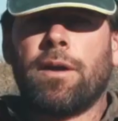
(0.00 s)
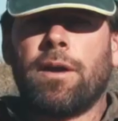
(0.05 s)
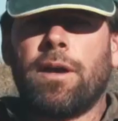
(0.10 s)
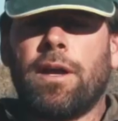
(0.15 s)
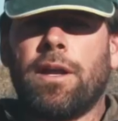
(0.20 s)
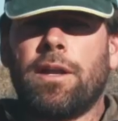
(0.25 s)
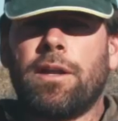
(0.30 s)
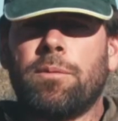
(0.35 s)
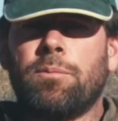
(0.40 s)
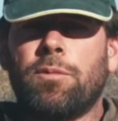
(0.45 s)

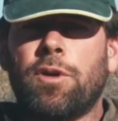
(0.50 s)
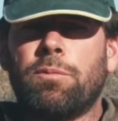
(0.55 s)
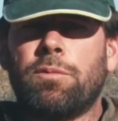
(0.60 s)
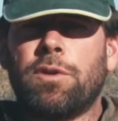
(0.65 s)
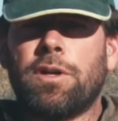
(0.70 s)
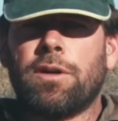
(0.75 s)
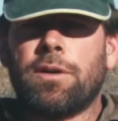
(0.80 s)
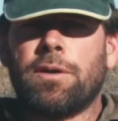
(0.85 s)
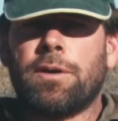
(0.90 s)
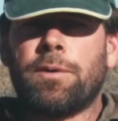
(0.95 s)
In
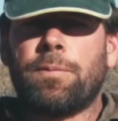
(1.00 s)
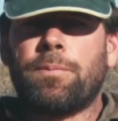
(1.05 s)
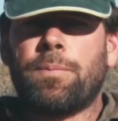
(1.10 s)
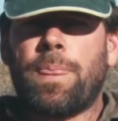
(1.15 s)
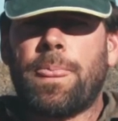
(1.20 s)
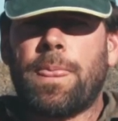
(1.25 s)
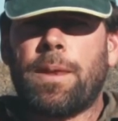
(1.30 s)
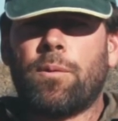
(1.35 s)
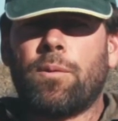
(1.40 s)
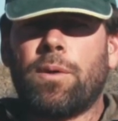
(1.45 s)
Namibia,
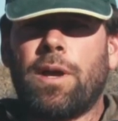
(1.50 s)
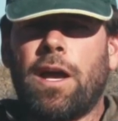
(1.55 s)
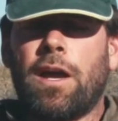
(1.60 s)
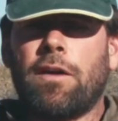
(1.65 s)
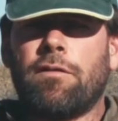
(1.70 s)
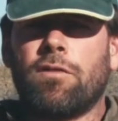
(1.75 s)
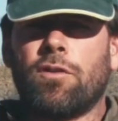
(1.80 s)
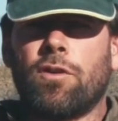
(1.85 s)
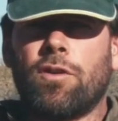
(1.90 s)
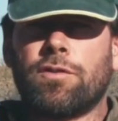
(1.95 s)
we
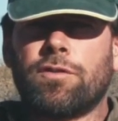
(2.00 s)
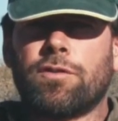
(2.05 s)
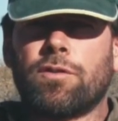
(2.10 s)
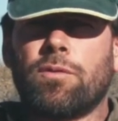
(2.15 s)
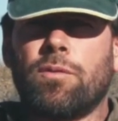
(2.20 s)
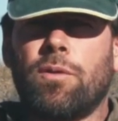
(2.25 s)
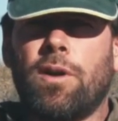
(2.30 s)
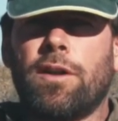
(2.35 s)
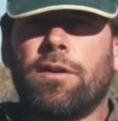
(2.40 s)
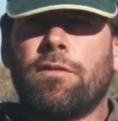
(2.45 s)
have lost
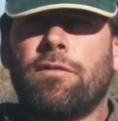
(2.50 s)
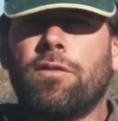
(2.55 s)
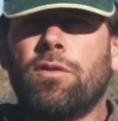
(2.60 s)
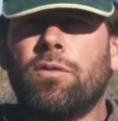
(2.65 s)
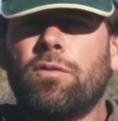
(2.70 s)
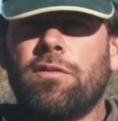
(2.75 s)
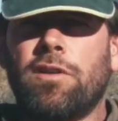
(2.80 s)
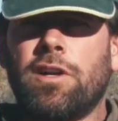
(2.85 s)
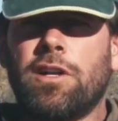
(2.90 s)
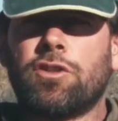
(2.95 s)
quite a
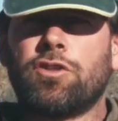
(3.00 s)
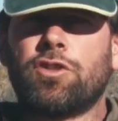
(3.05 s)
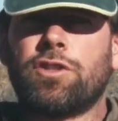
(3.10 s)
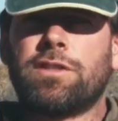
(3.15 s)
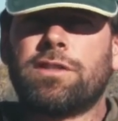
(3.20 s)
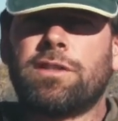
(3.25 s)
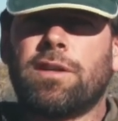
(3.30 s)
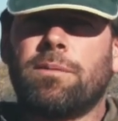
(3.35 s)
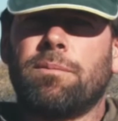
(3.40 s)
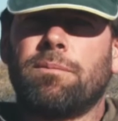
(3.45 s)
few
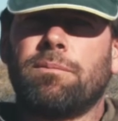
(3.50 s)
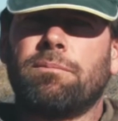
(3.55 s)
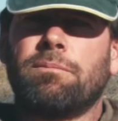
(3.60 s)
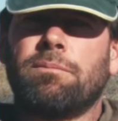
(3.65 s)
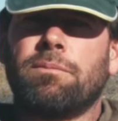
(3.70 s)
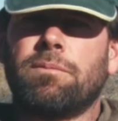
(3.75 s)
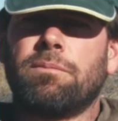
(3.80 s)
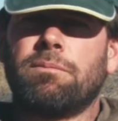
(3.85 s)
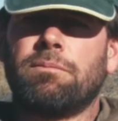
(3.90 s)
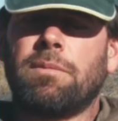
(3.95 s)
vultures.
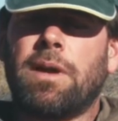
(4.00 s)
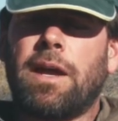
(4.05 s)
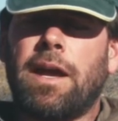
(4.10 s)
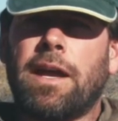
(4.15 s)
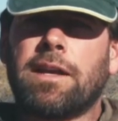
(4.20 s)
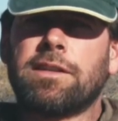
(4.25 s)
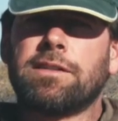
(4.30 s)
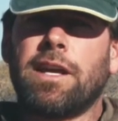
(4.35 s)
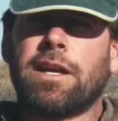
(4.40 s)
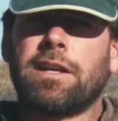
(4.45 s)

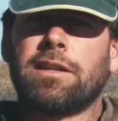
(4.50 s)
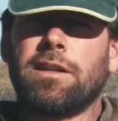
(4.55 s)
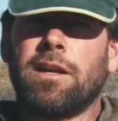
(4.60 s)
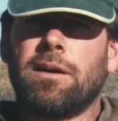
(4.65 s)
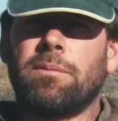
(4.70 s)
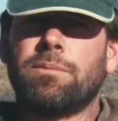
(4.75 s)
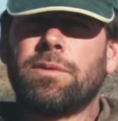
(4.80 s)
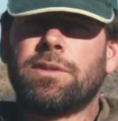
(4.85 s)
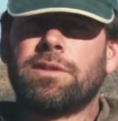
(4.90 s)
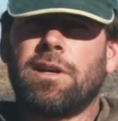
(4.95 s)
Exact
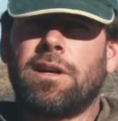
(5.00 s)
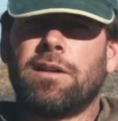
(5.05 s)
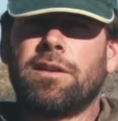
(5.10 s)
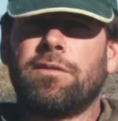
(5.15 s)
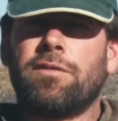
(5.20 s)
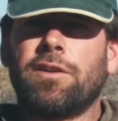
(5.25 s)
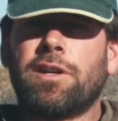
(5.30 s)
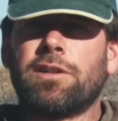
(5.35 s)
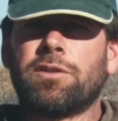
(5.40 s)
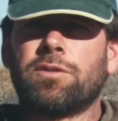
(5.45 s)
numbers are
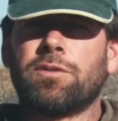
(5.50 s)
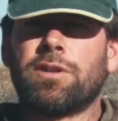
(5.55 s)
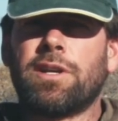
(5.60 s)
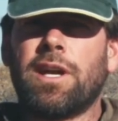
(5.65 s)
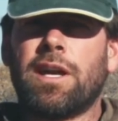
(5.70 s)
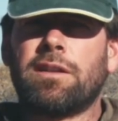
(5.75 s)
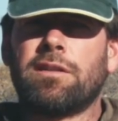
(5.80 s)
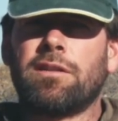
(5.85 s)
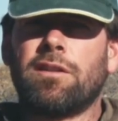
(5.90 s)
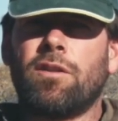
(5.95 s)
difficult to
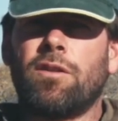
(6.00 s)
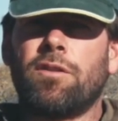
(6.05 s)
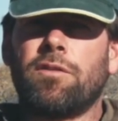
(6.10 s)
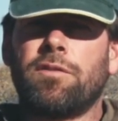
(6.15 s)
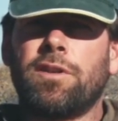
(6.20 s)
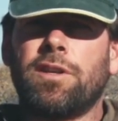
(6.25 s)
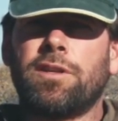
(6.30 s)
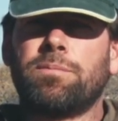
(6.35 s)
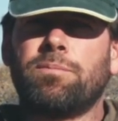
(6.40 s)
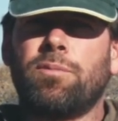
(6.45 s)
get. A lot
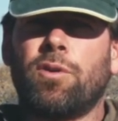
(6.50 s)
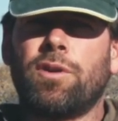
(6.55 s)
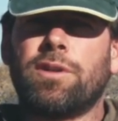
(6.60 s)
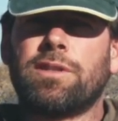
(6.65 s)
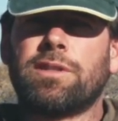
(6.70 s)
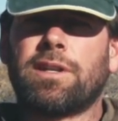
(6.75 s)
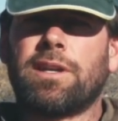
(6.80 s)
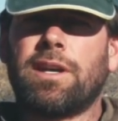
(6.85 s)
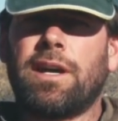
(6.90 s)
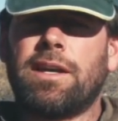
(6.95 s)
of these
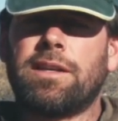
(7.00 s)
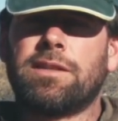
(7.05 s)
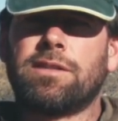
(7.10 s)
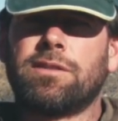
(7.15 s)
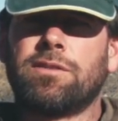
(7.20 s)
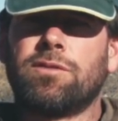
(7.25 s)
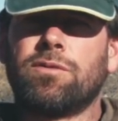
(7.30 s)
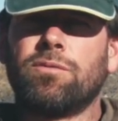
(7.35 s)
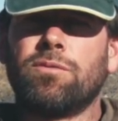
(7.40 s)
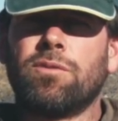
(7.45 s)
poison
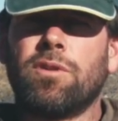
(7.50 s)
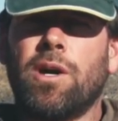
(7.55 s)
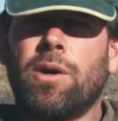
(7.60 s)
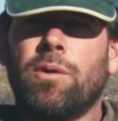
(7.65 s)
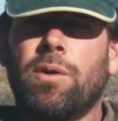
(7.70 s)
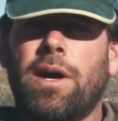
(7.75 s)
cases do go